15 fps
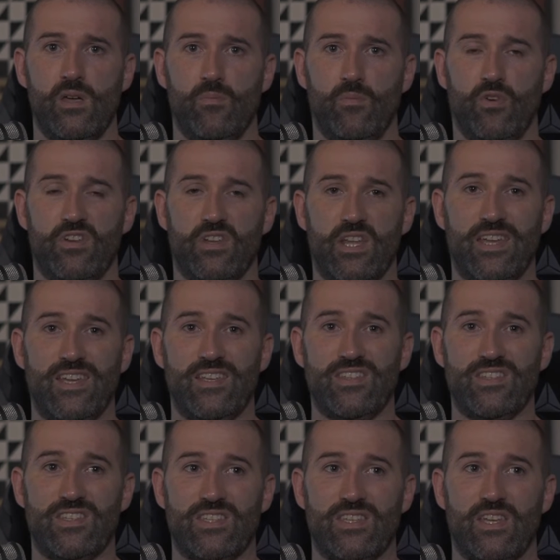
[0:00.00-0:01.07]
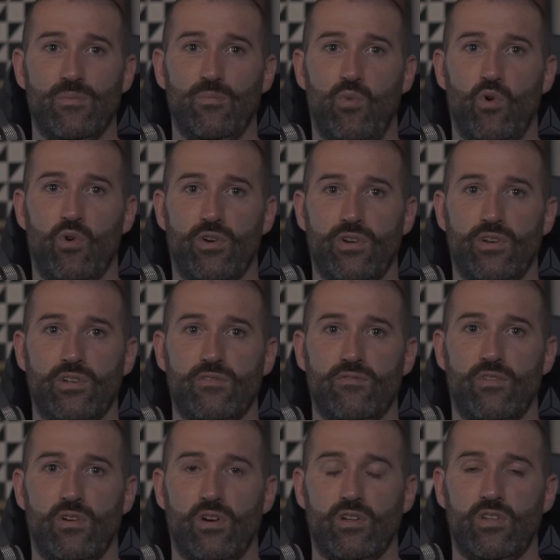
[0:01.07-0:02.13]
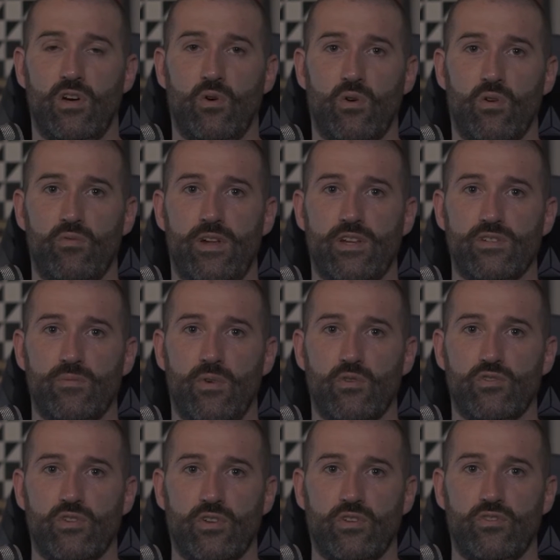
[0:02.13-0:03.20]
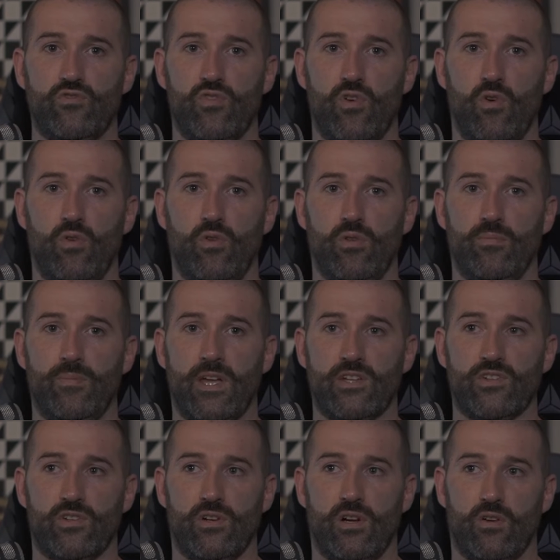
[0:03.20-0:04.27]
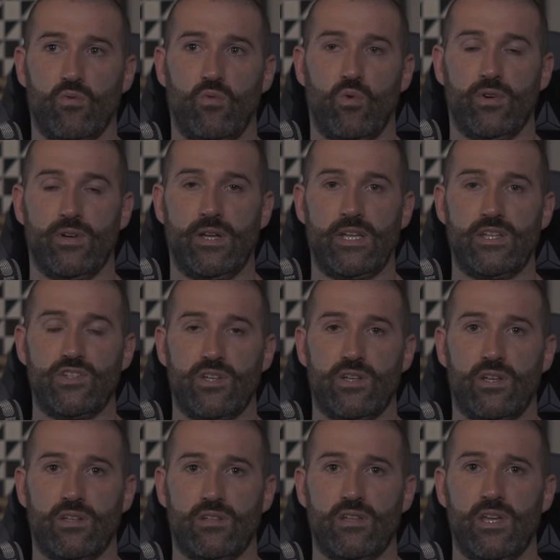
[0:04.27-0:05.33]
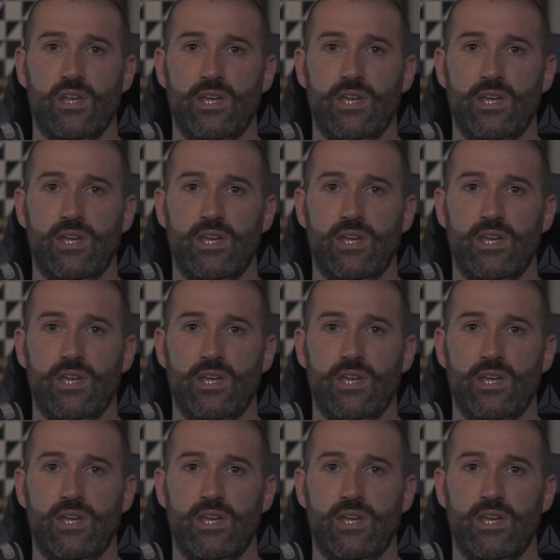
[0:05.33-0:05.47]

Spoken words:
but it is important for a total range of motion control picture and coordination and